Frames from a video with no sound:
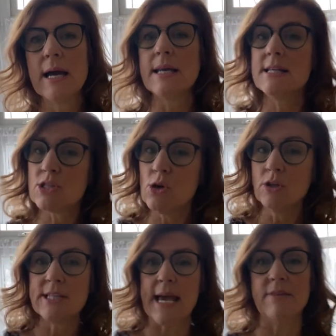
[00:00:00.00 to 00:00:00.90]
And he
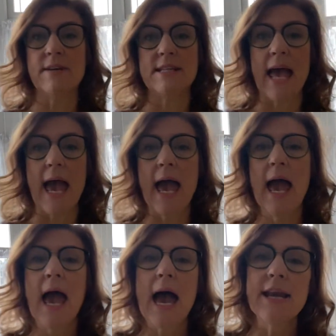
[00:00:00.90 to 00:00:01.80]
saw David there
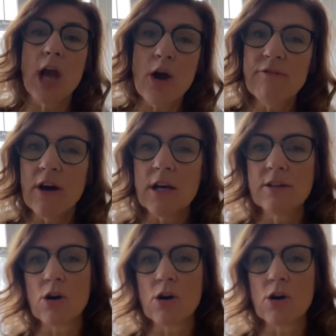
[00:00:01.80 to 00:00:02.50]
and he overheard